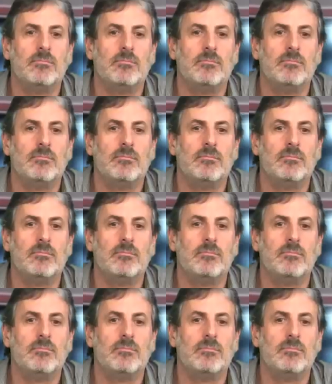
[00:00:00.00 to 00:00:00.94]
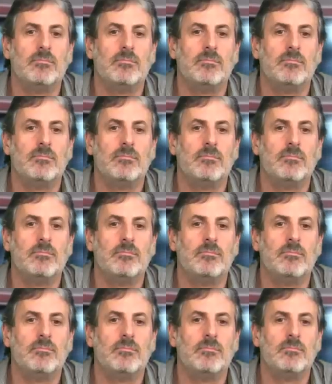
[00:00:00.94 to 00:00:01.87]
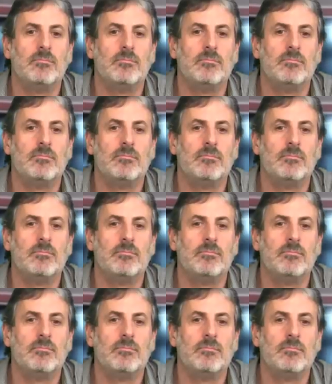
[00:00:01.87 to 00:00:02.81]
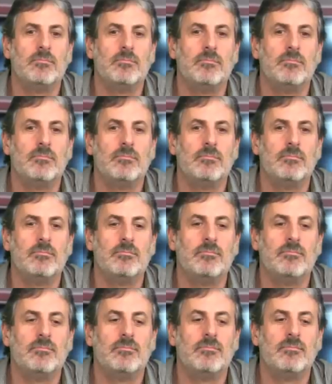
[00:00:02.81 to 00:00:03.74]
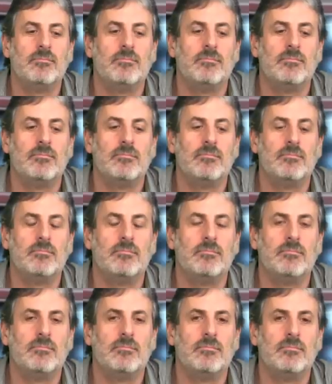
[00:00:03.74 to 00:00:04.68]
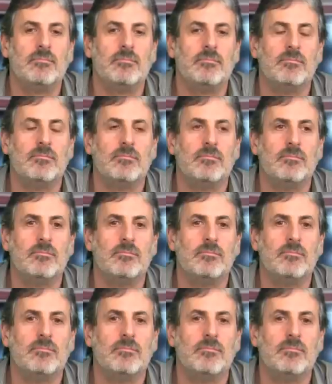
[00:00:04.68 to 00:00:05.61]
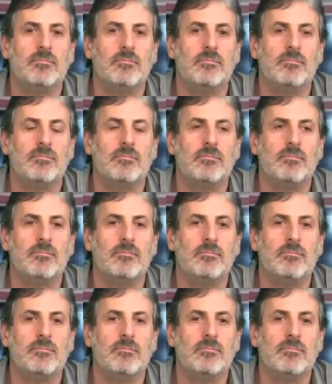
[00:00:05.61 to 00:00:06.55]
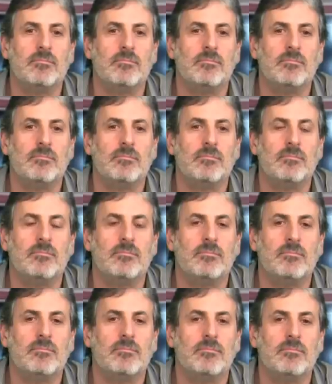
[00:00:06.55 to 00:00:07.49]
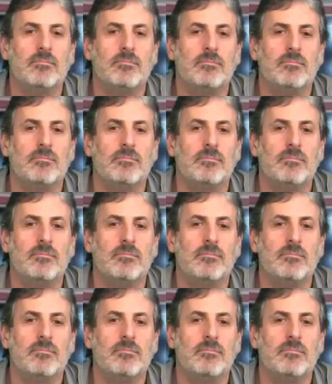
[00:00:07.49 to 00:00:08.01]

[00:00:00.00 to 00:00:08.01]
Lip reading: [no speech]